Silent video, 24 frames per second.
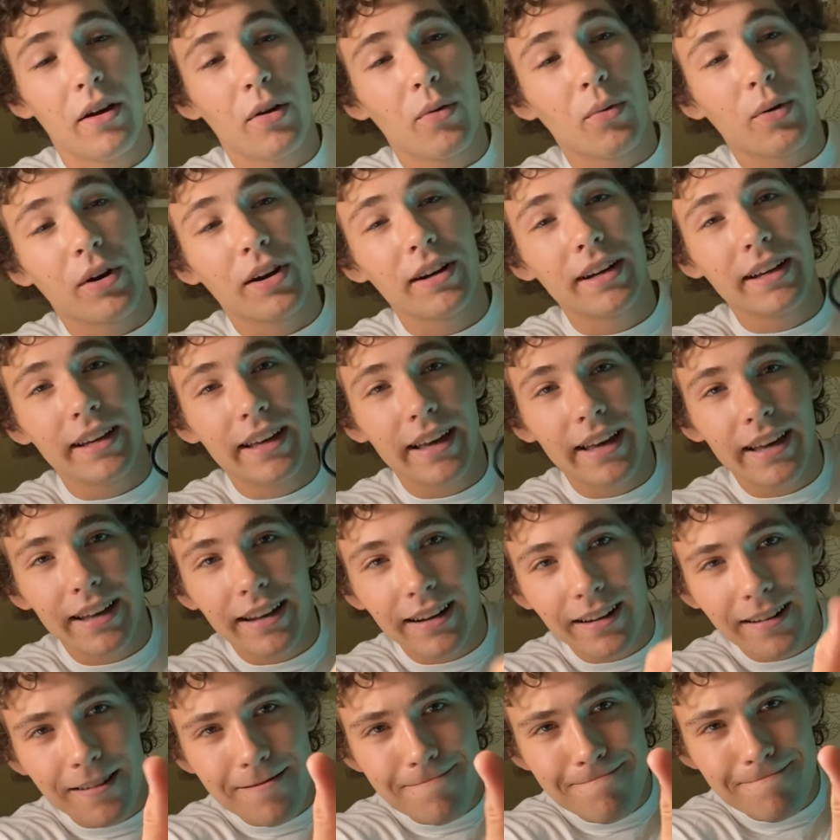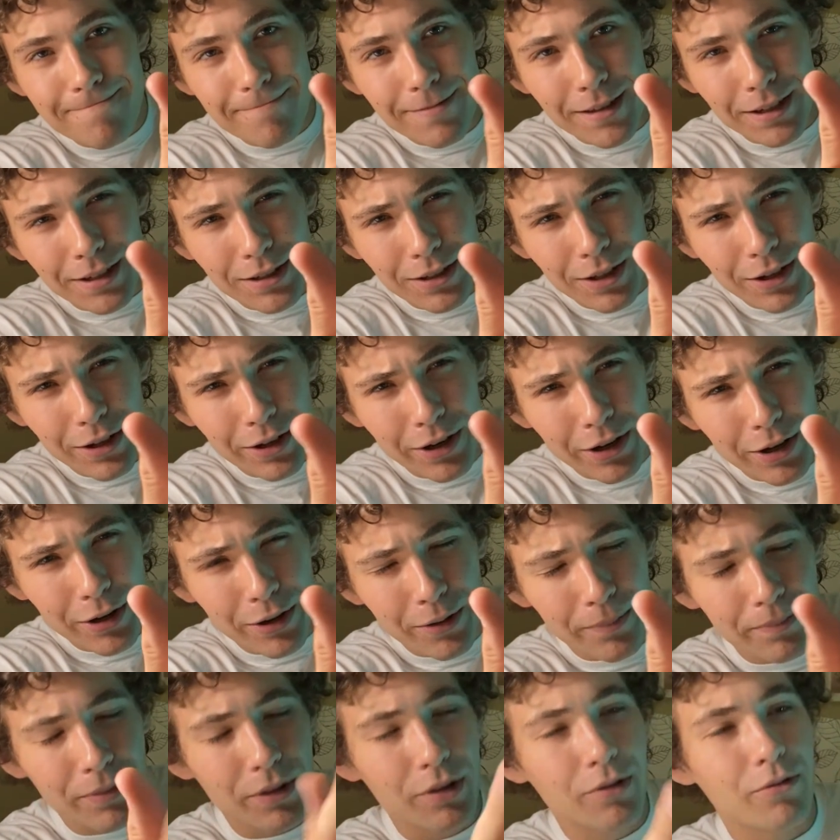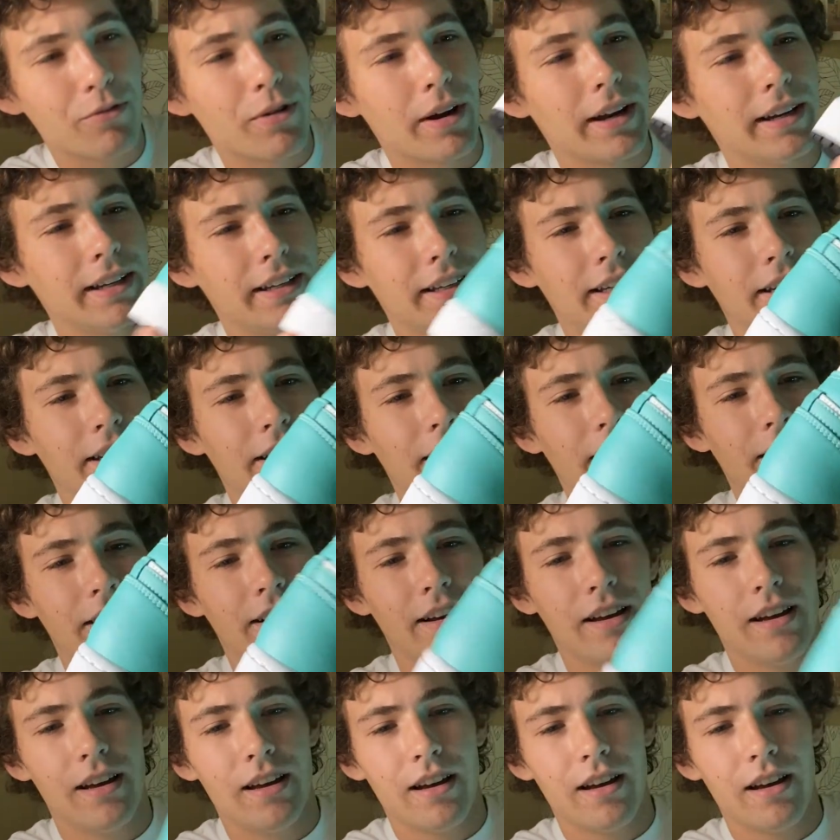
we're gonna get this logo right here.